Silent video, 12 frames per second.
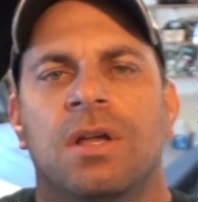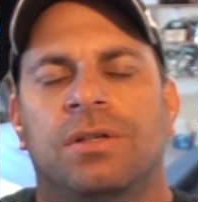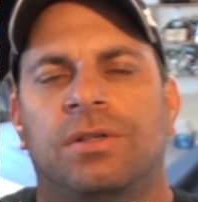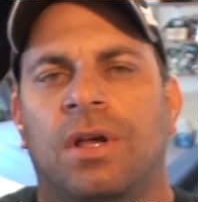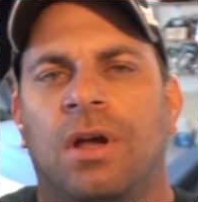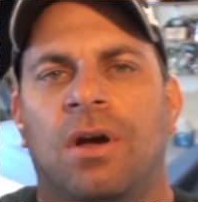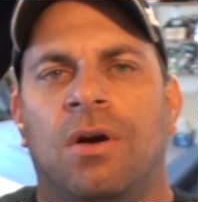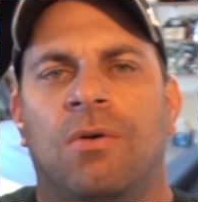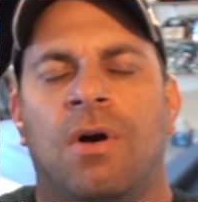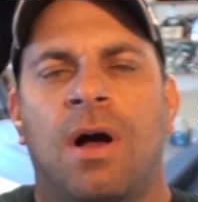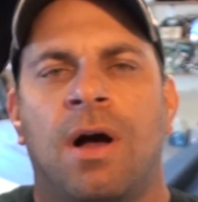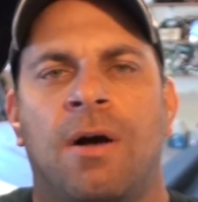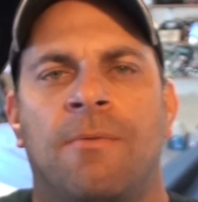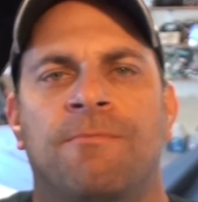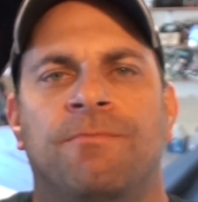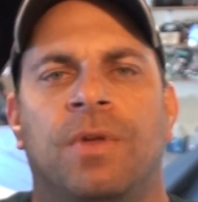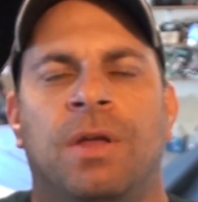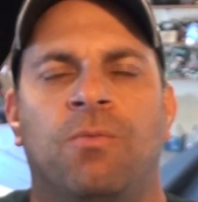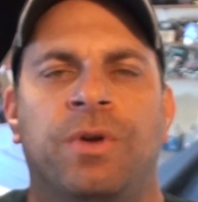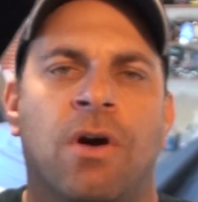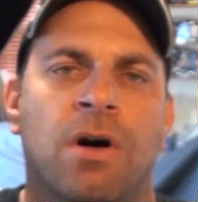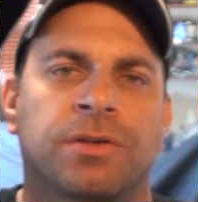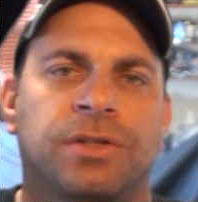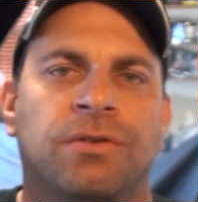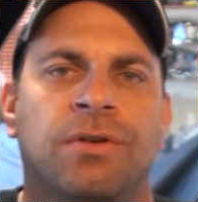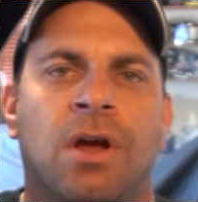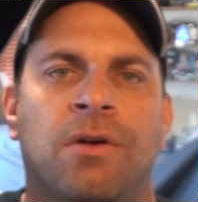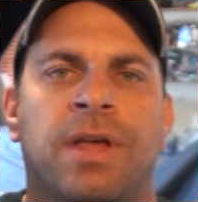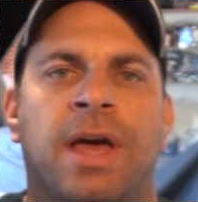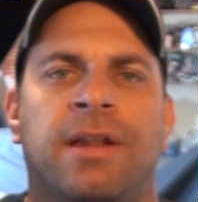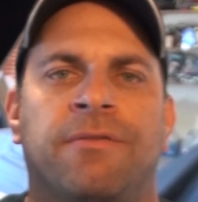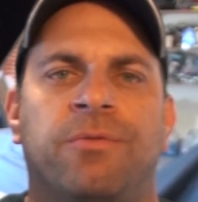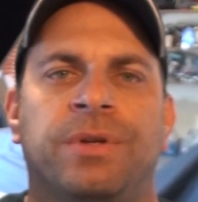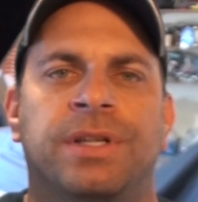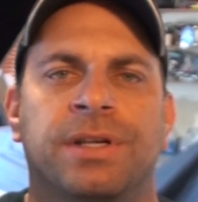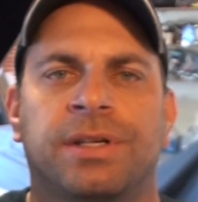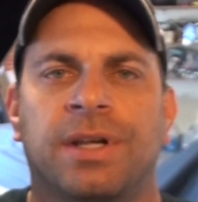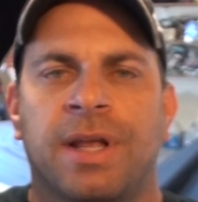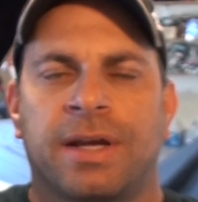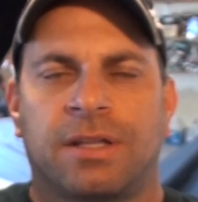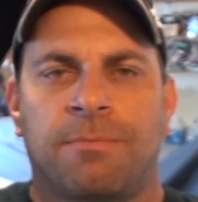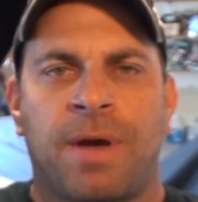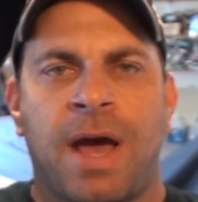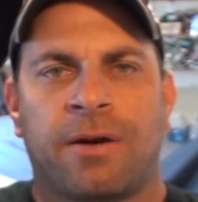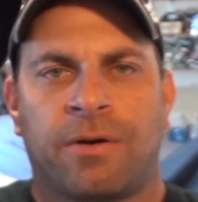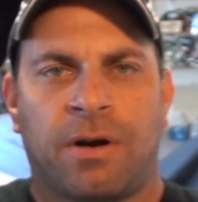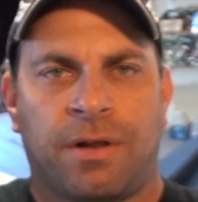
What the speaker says: So, and we also know that if we disconnect the battery,